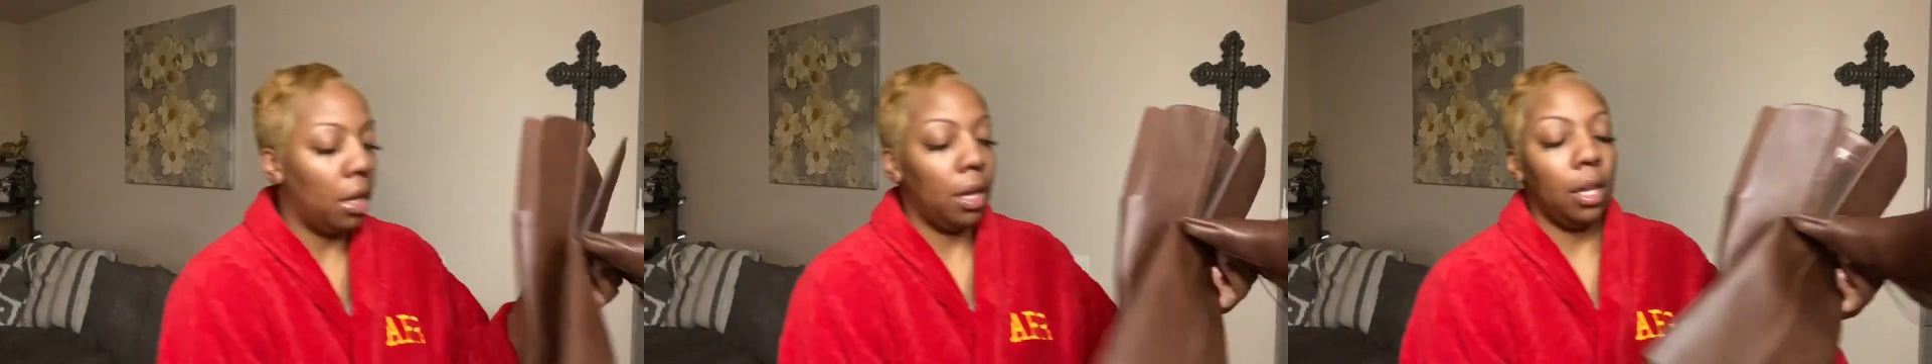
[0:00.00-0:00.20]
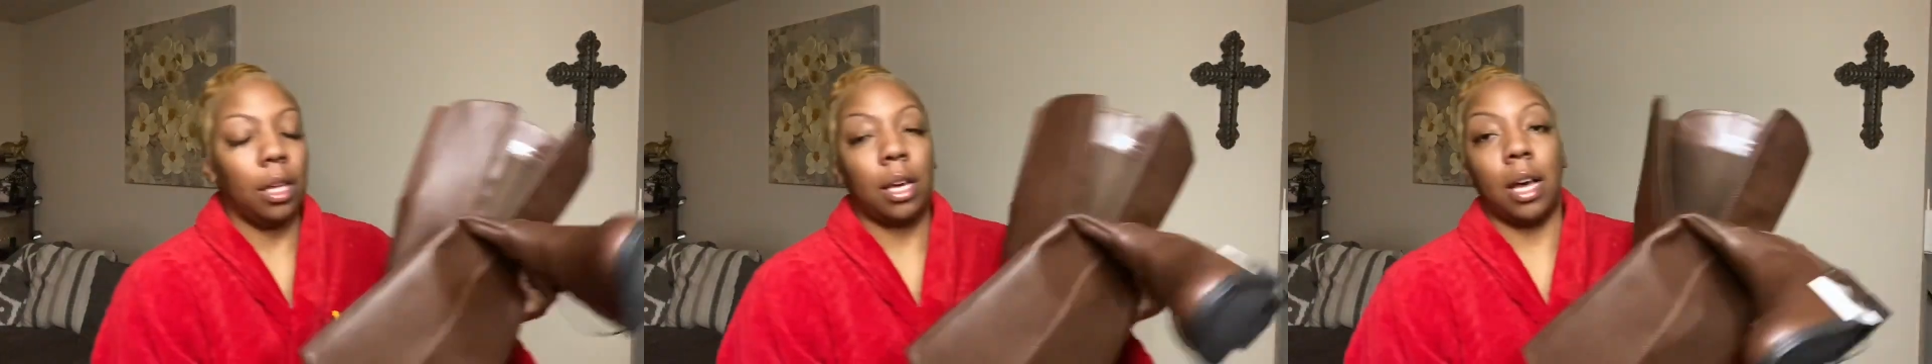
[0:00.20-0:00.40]

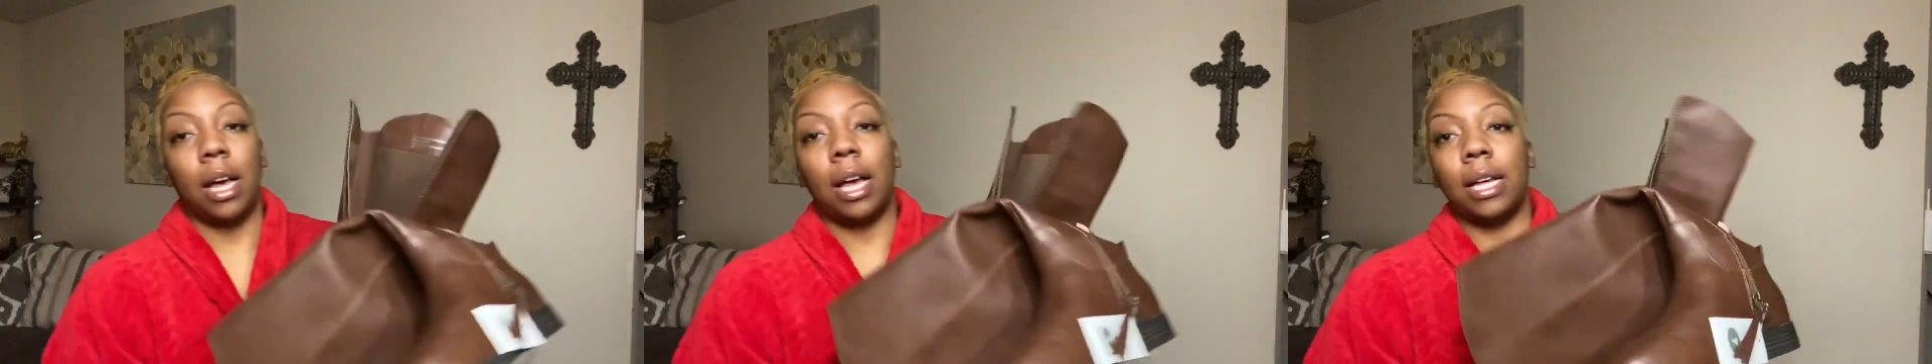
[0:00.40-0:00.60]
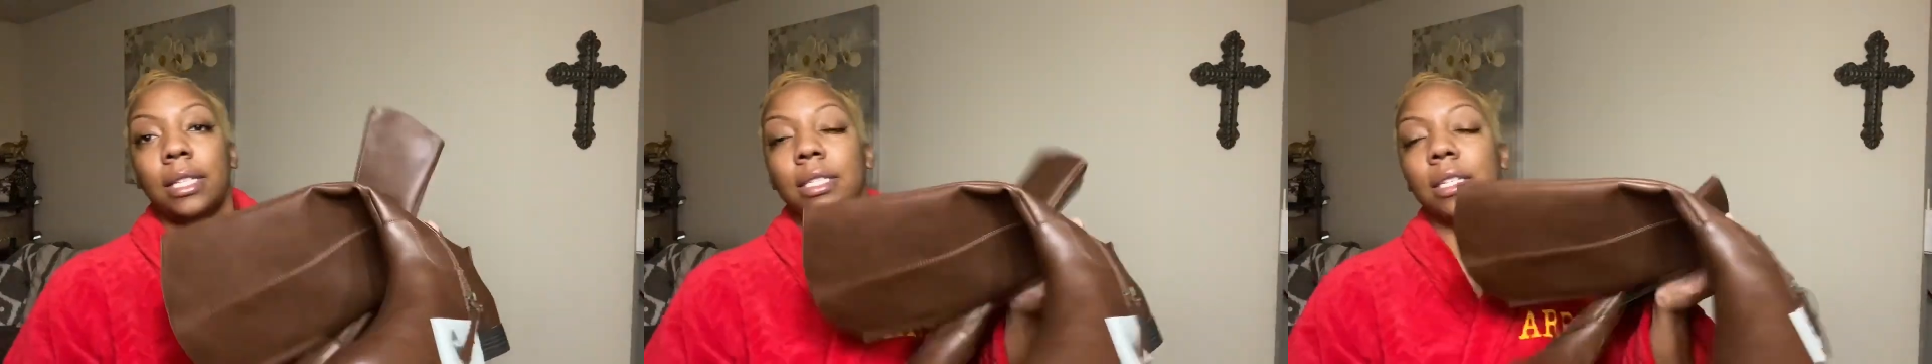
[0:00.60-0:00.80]

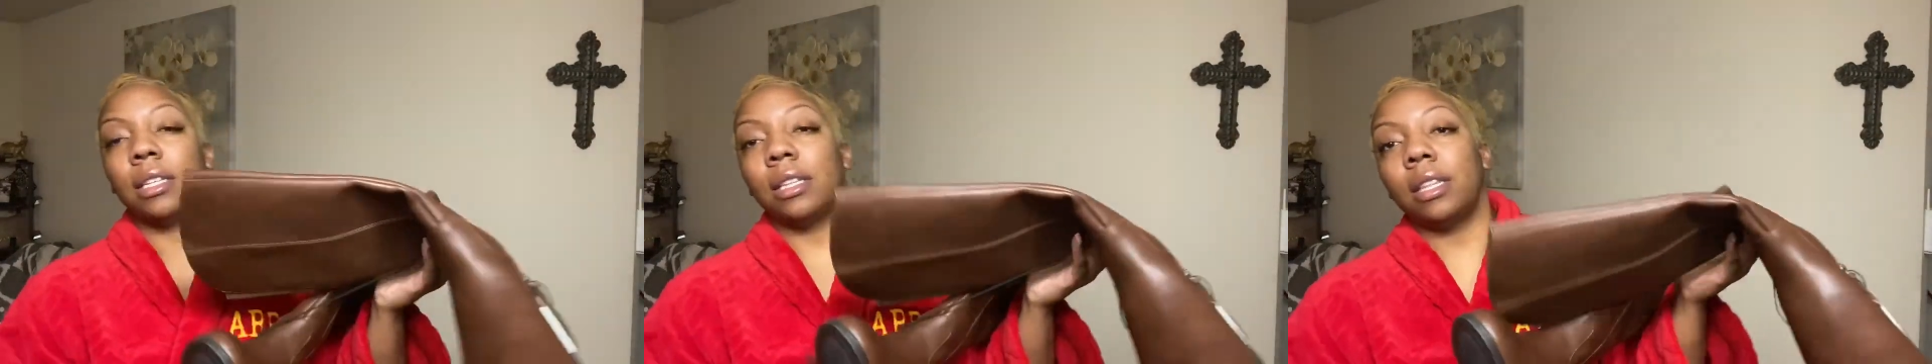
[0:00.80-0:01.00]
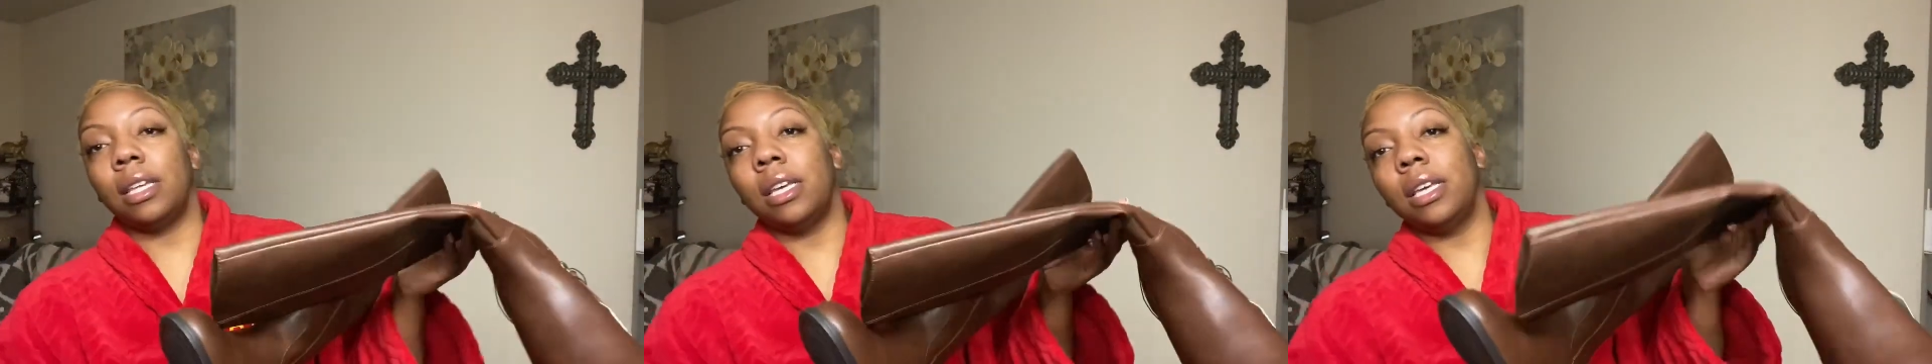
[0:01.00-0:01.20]
got
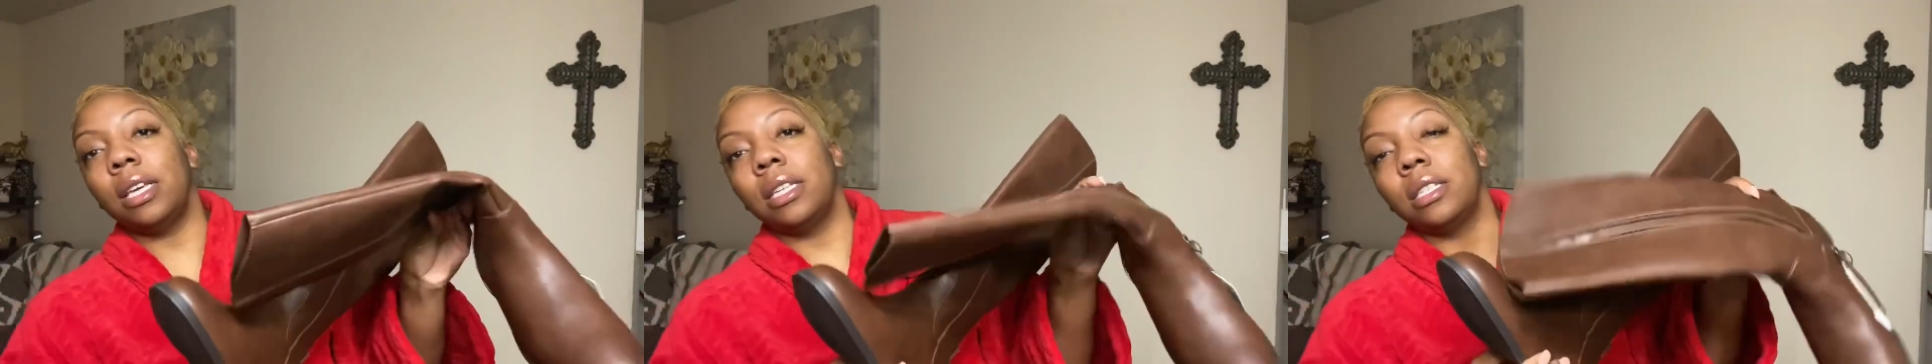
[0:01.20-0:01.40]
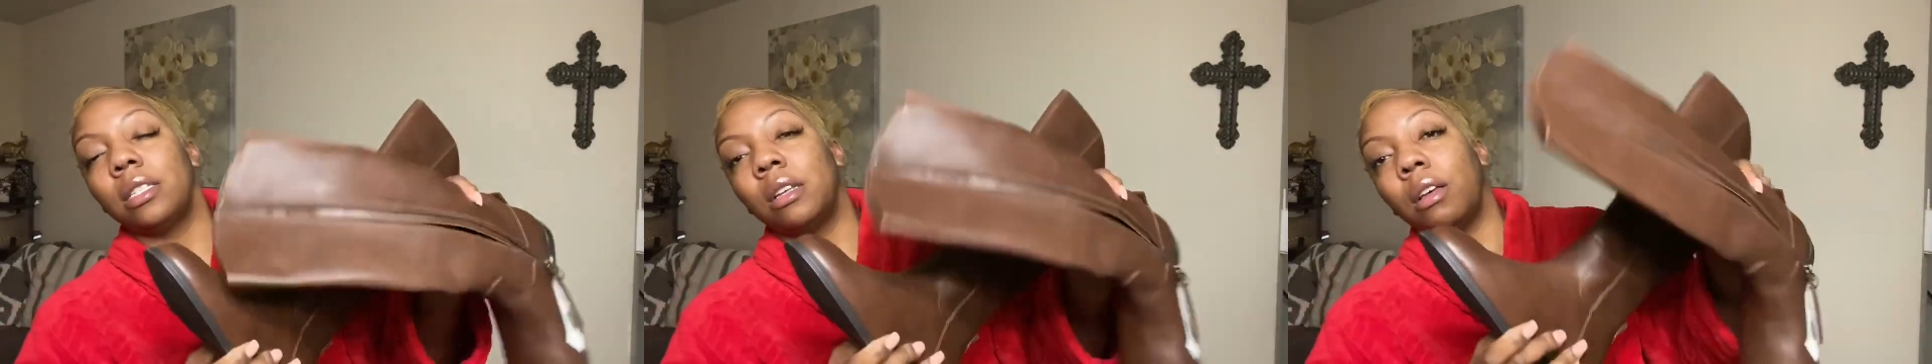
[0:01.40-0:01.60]

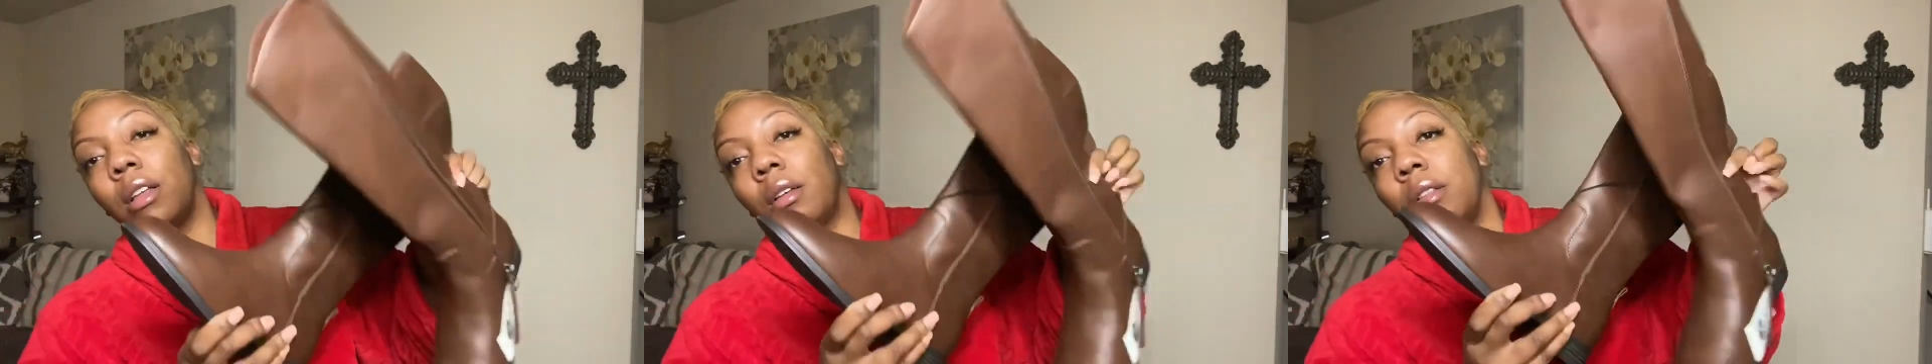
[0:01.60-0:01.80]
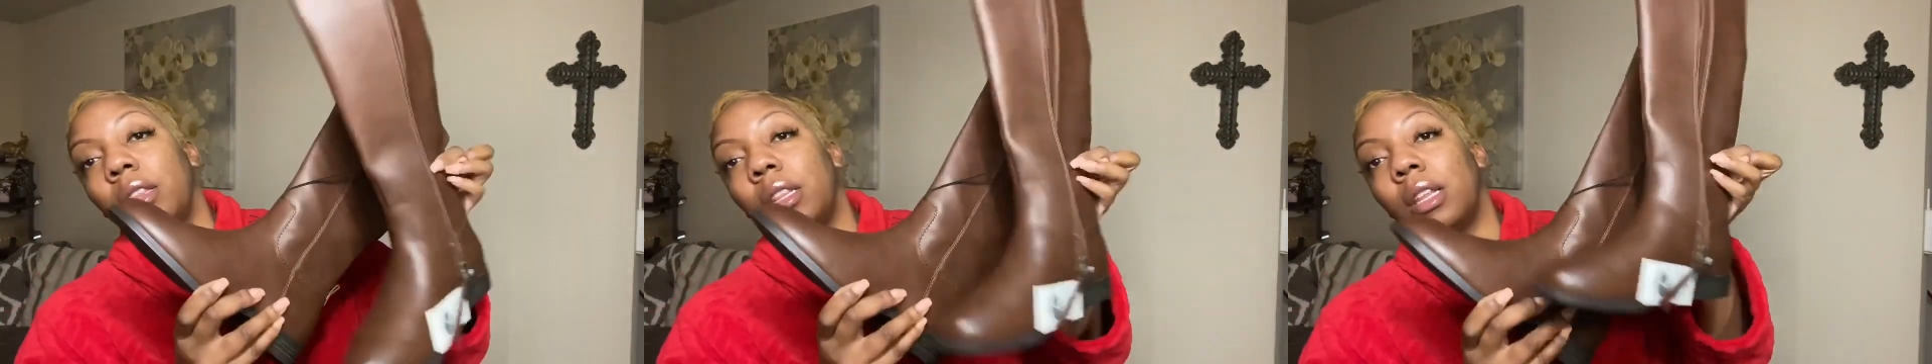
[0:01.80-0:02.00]
these
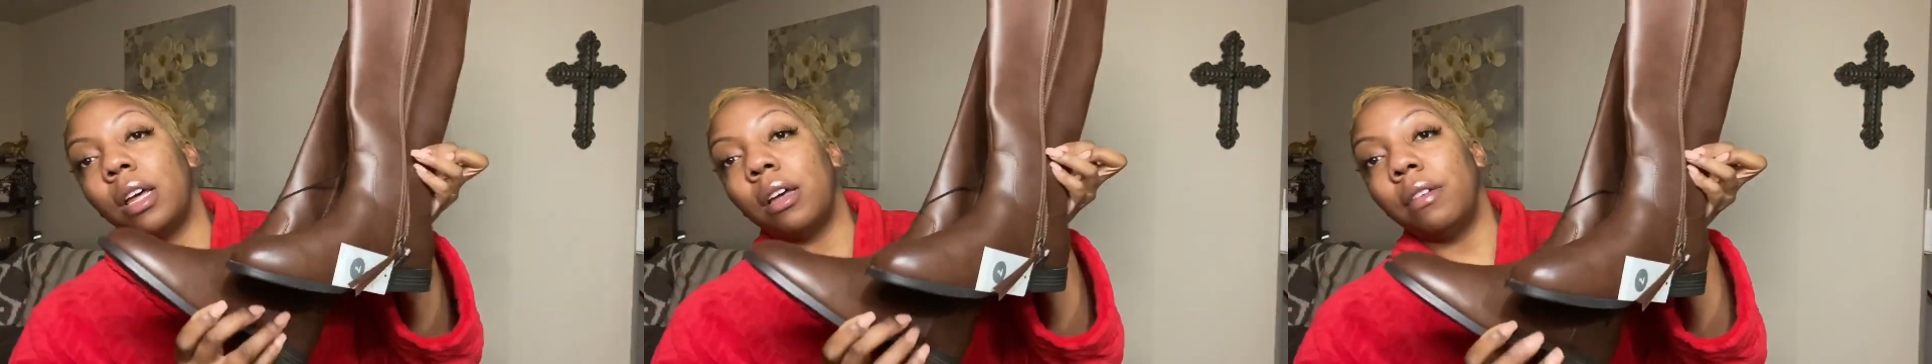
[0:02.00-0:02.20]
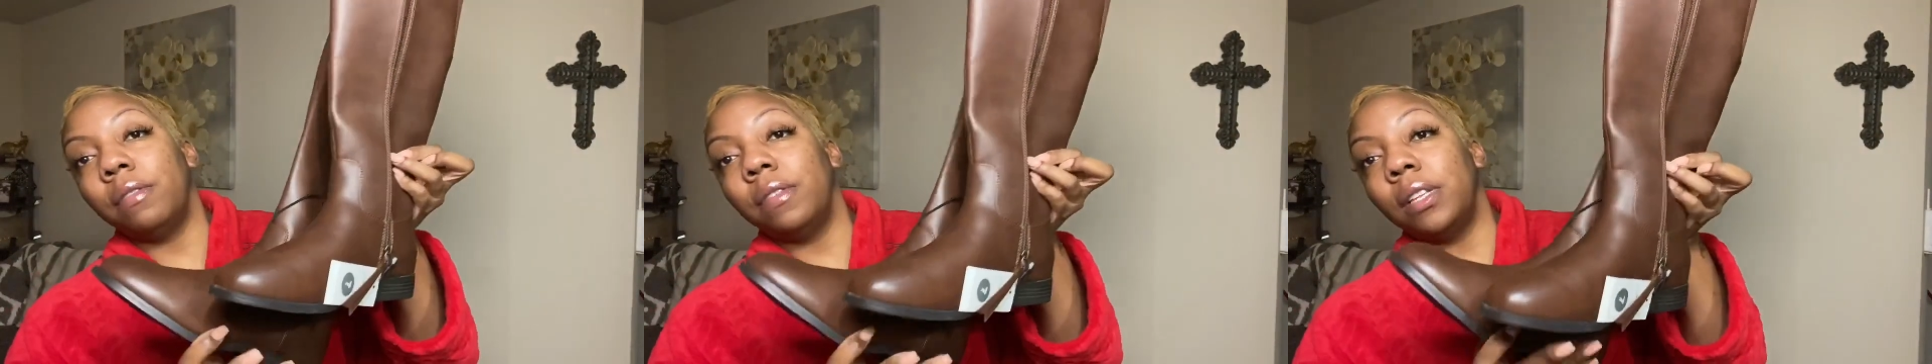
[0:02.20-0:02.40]

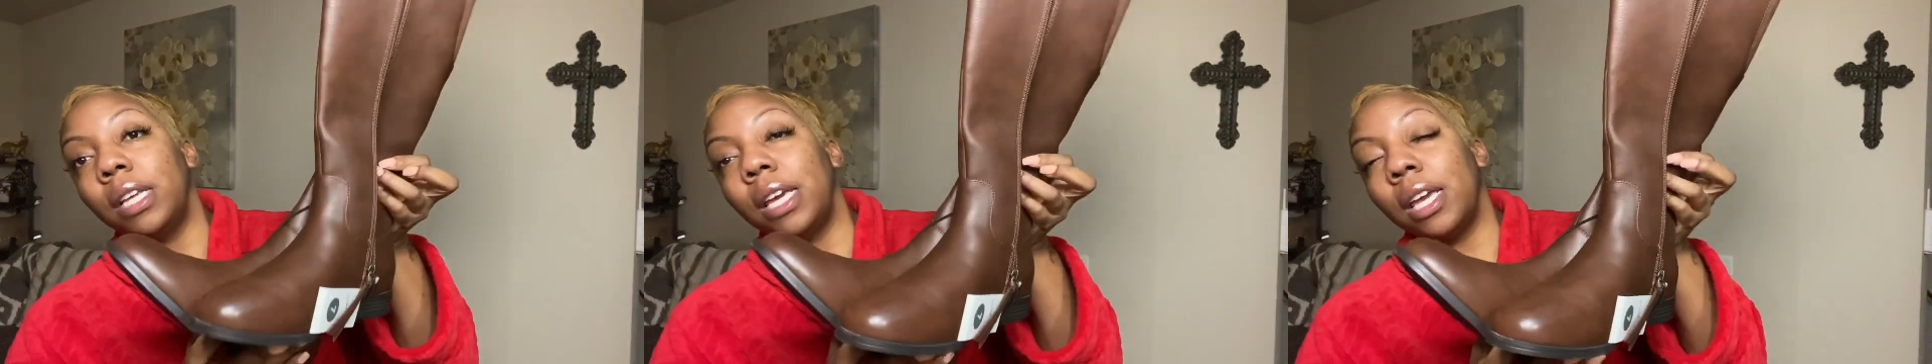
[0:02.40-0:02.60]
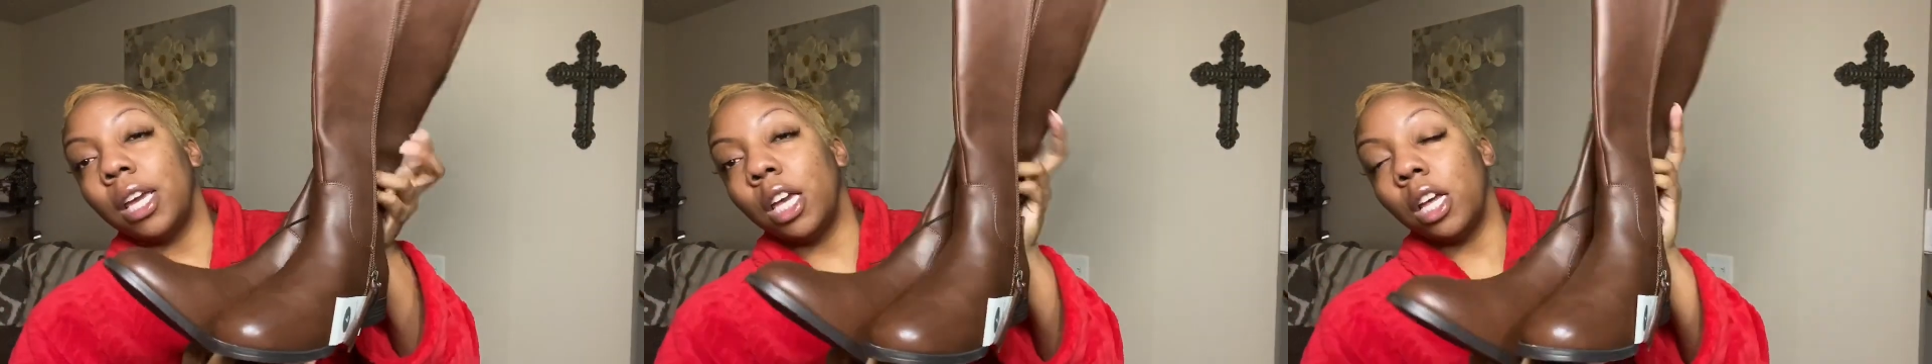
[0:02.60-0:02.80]

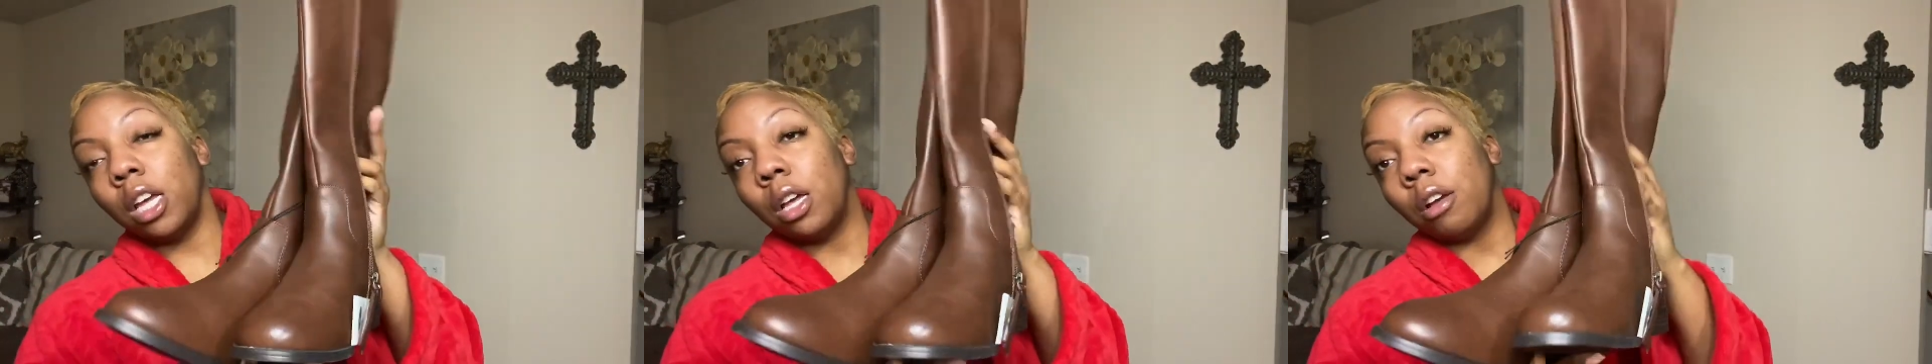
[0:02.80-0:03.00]
lovely